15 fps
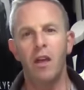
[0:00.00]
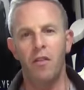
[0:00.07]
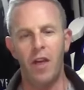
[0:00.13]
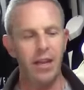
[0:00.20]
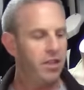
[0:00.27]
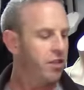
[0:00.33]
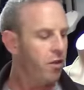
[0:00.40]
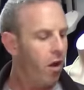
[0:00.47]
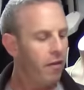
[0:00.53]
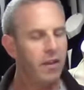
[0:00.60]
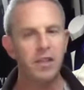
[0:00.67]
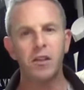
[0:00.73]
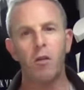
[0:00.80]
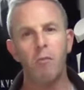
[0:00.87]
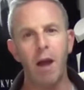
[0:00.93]
they saw
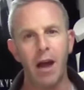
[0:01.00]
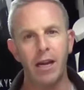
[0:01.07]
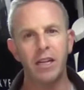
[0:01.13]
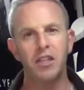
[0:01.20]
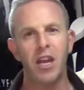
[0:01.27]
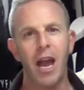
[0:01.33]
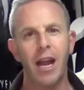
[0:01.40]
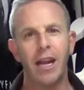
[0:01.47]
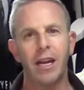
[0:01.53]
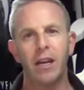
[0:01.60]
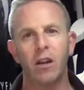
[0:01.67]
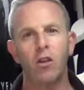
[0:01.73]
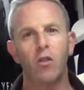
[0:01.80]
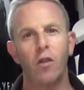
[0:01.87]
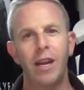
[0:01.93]
this Armani jacket
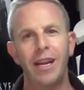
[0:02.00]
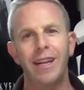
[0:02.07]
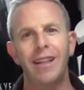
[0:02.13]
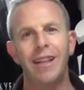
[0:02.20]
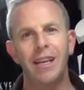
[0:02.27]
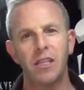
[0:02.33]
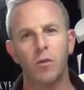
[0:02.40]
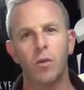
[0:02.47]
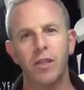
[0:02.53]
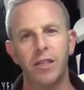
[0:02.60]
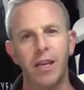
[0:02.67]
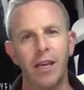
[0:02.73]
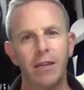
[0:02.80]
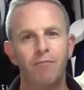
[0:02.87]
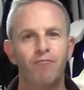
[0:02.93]
and agreed this was
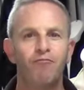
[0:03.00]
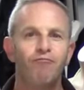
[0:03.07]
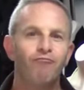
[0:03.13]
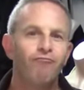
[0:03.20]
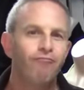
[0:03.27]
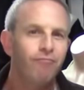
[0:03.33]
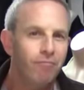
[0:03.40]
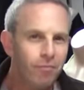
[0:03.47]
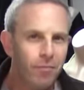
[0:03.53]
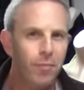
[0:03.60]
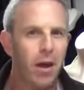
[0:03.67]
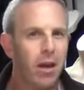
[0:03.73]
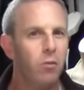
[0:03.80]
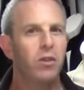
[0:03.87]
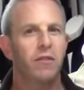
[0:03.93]
it,
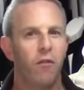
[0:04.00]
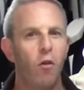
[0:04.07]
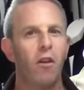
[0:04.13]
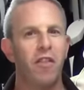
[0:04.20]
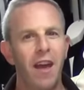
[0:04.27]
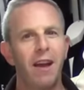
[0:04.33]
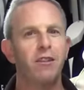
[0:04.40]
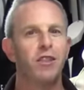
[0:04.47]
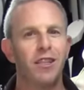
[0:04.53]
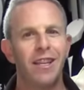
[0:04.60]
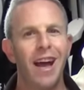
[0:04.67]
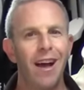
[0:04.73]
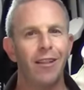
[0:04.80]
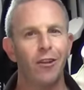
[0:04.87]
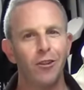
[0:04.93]
but it was
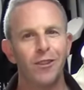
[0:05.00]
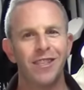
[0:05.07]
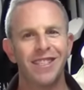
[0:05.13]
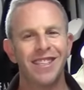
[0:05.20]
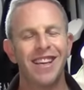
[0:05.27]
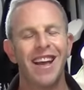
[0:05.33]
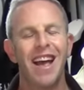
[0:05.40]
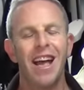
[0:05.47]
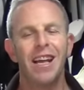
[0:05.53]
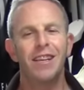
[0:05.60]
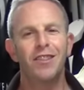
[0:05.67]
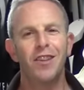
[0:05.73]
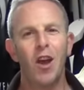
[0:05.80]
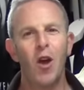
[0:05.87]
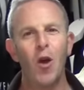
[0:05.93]
$4,000.
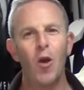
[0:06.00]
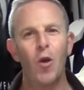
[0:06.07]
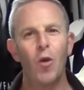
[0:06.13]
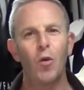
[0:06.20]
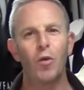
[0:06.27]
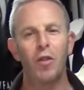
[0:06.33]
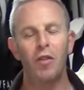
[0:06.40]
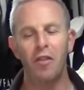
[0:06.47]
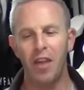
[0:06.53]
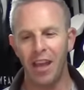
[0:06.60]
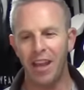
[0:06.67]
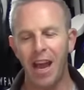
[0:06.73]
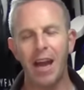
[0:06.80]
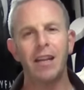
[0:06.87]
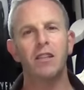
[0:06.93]
So
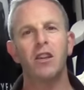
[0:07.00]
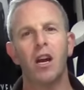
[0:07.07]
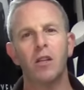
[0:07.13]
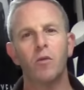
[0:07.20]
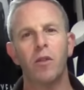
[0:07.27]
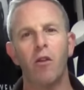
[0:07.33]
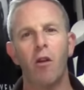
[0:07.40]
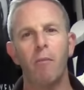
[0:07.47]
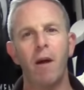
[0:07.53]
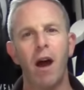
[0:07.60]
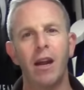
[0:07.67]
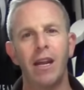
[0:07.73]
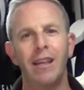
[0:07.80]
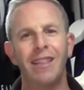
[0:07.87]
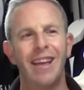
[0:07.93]
they got in touch with
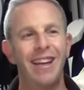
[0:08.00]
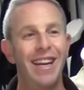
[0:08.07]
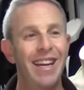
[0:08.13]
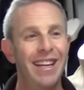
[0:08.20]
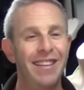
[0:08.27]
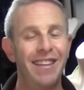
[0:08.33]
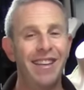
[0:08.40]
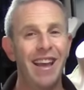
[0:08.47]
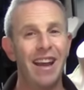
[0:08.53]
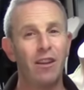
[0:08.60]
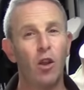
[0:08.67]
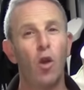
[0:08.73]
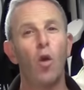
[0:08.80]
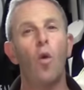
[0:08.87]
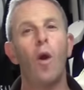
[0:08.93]
Armani. They needed to
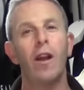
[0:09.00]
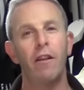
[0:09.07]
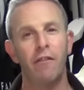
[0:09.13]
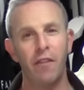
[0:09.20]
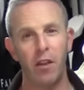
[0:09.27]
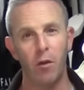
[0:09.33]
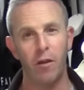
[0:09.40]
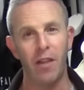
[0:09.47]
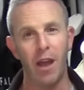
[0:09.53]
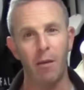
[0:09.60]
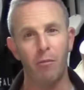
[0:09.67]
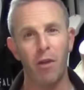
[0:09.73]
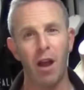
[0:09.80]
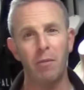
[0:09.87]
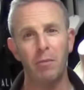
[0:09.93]
get quite a few of
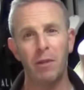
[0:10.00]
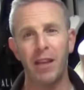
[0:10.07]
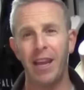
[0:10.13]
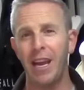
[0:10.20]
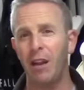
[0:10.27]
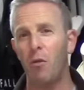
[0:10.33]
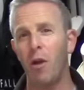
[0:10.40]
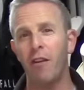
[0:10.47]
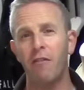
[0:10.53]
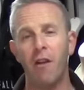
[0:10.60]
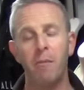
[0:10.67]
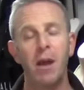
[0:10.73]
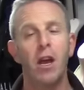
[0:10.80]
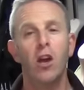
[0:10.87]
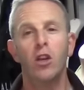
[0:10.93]
them, probably anywhere
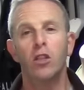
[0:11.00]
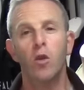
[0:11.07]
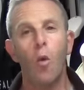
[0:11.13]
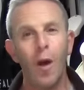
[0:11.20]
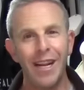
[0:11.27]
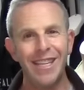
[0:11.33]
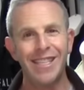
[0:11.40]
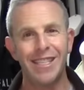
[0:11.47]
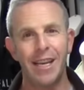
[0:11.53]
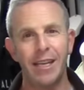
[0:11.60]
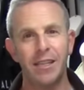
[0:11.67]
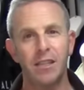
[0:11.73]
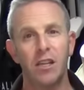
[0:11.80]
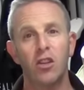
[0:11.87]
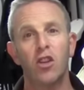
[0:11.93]
from
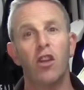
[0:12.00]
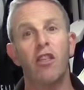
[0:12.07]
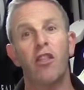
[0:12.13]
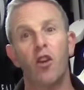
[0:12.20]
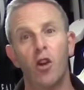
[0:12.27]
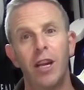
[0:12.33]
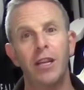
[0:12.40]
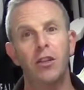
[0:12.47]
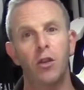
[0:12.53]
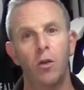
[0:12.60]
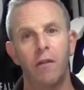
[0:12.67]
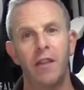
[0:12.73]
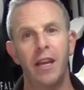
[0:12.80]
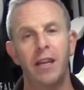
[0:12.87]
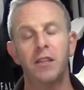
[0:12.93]
26 to
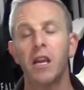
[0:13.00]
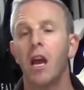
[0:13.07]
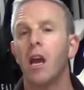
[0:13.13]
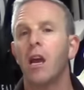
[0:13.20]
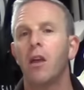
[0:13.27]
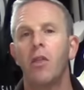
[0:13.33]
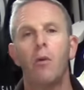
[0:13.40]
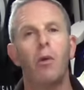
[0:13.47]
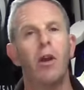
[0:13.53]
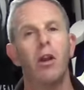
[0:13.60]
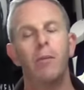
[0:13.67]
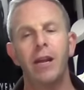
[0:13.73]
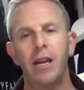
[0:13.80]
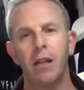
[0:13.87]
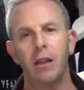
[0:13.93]
32 of these. They were going
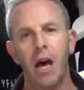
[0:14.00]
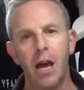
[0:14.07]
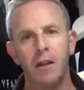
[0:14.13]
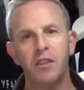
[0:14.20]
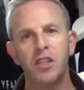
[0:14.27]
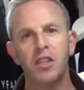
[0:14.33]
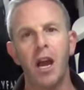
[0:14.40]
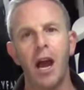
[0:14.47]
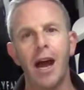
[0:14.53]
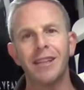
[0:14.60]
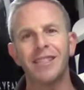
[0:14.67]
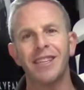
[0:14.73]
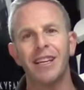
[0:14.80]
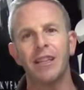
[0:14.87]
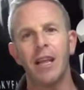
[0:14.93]
to be in a lot of
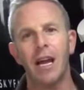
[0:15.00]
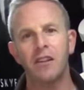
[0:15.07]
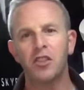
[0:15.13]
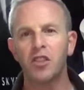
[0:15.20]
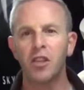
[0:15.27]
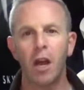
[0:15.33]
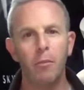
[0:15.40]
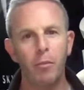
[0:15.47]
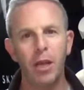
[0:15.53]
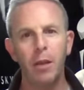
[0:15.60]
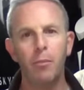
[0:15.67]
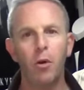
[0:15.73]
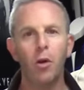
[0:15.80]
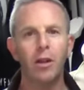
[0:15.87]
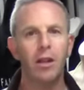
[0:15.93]
shots, a lot of stunt
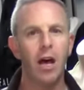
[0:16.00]
people, a